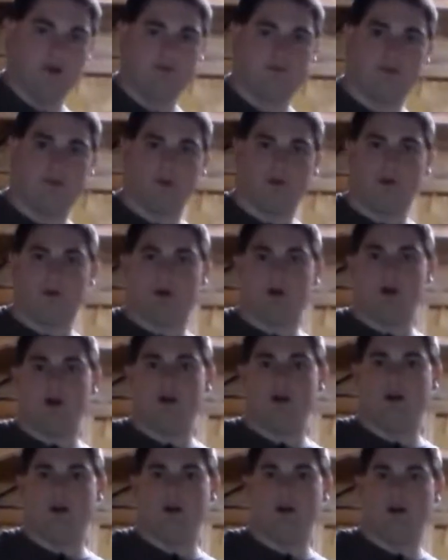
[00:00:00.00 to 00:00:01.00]
one
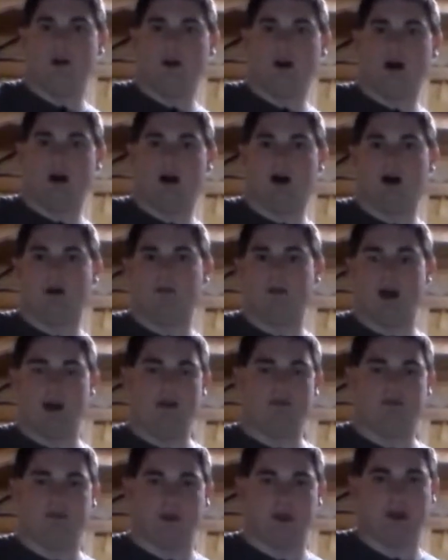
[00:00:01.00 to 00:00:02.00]
for
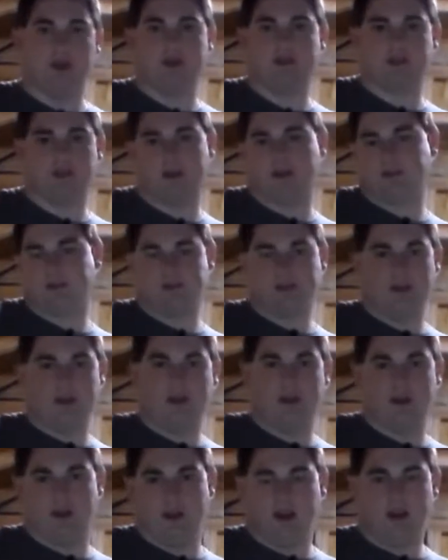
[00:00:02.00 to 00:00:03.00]
AV, so that's
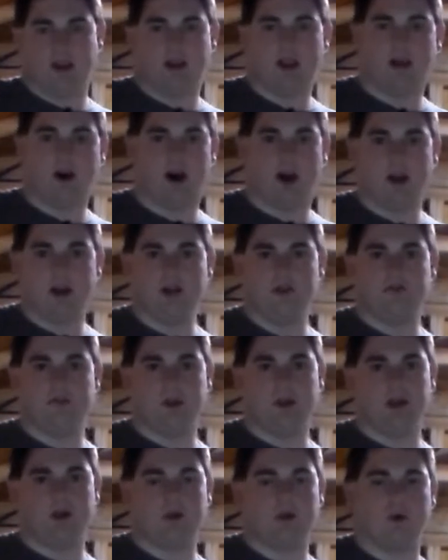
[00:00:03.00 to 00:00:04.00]
any kind of
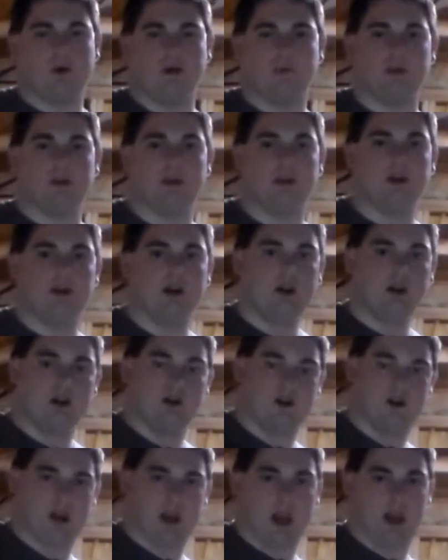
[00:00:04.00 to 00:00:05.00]
audio video equipment
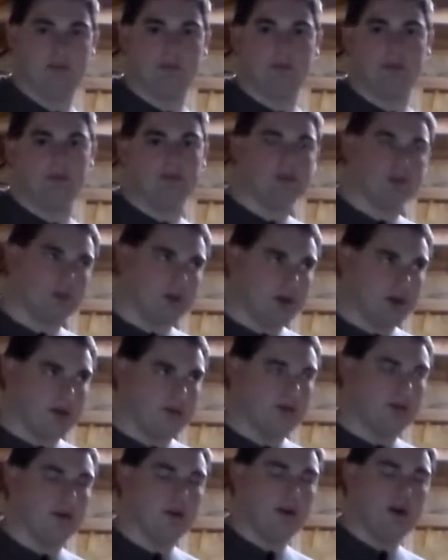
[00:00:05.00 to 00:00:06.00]
or cables or
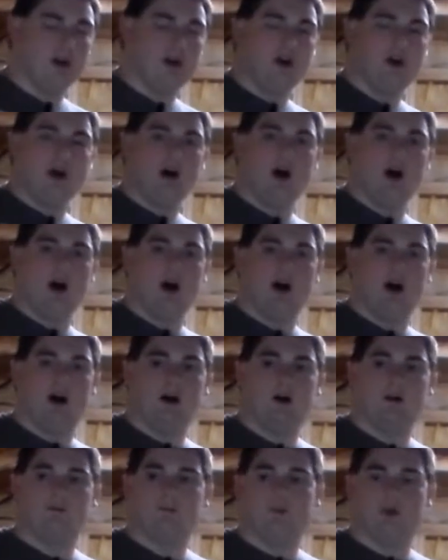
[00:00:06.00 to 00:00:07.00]
whatever.
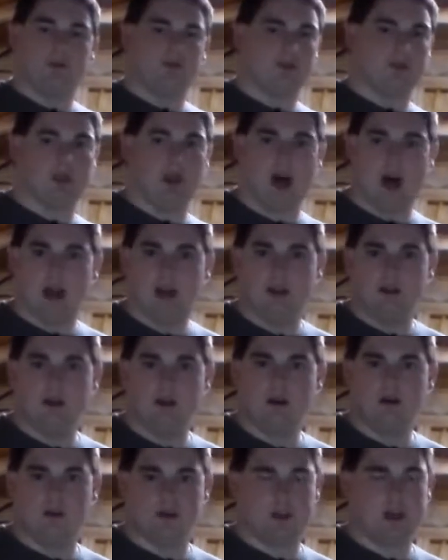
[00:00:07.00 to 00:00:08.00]
One for
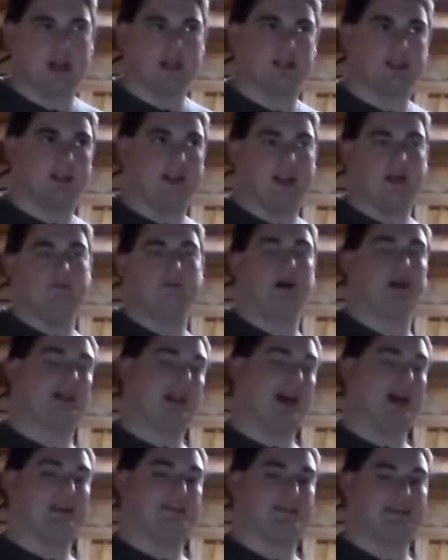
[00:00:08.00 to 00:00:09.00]
lighting, which I actually keep
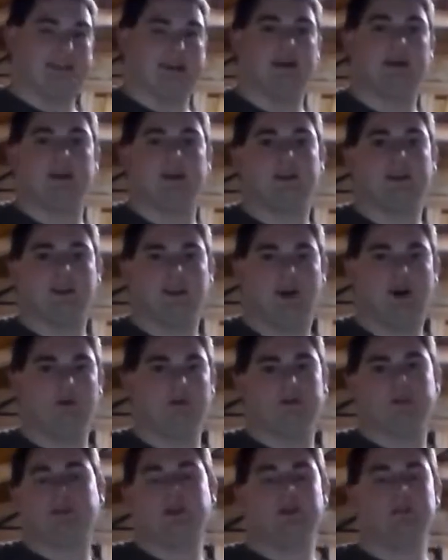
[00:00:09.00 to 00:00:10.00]
my lights in, and
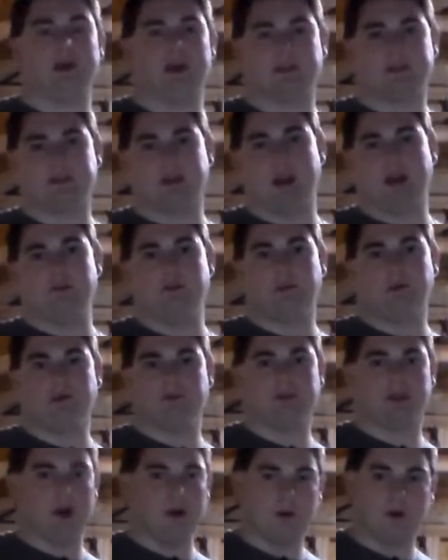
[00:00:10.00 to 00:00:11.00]
along with DMX
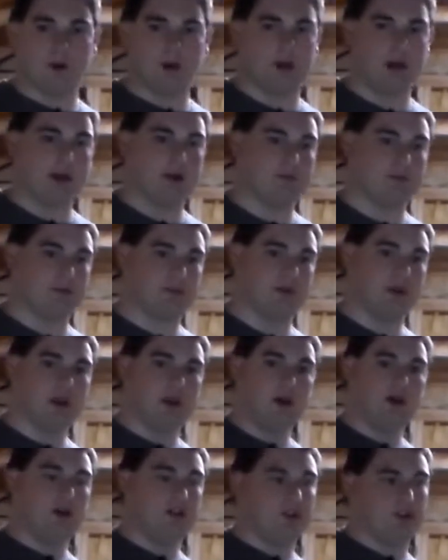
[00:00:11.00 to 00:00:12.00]
cables, O
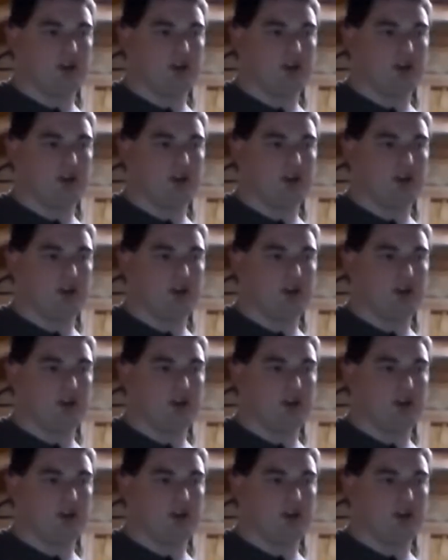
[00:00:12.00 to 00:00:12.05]
clamps,